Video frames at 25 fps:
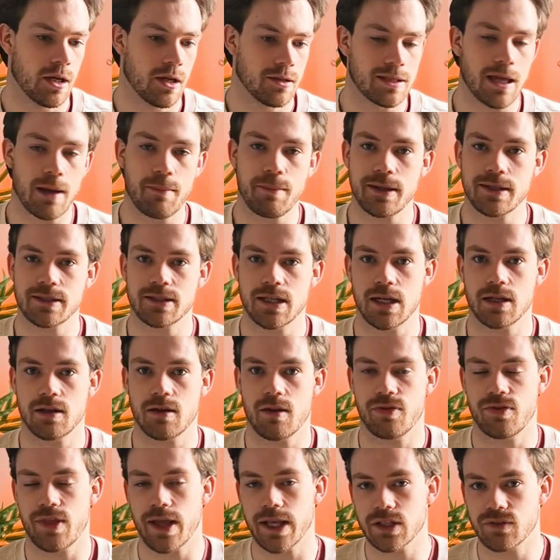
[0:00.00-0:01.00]
That being
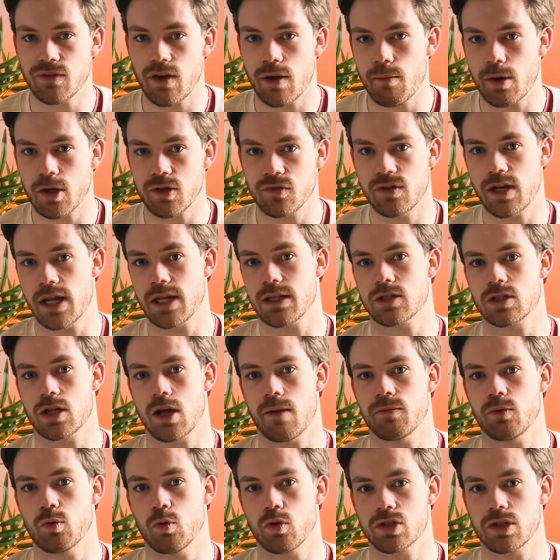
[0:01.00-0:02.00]
said, thanks very much for taking the
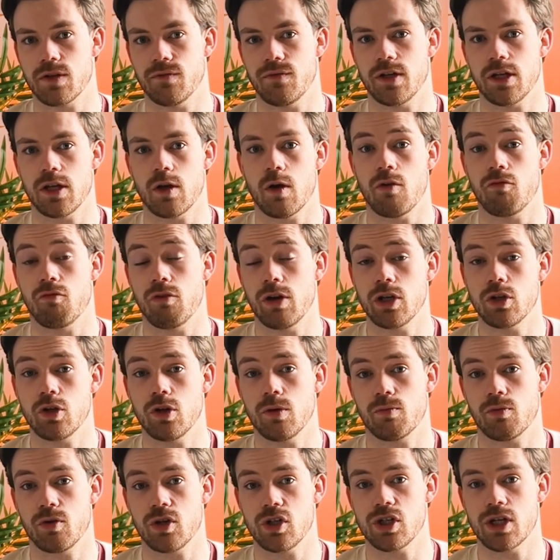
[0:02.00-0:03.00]
time to watch the video. I really do
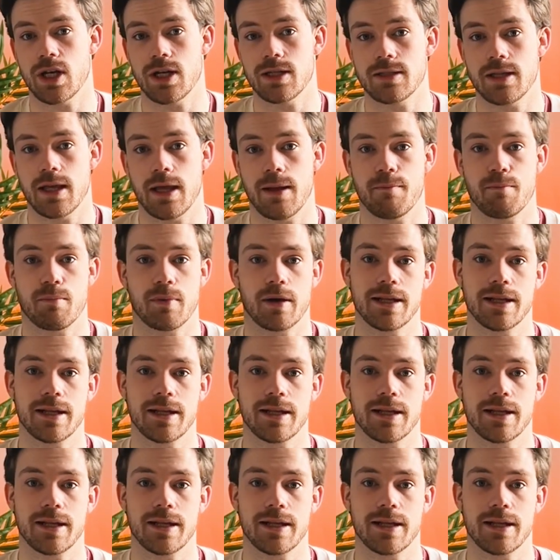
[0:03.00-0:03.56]
appreciate it.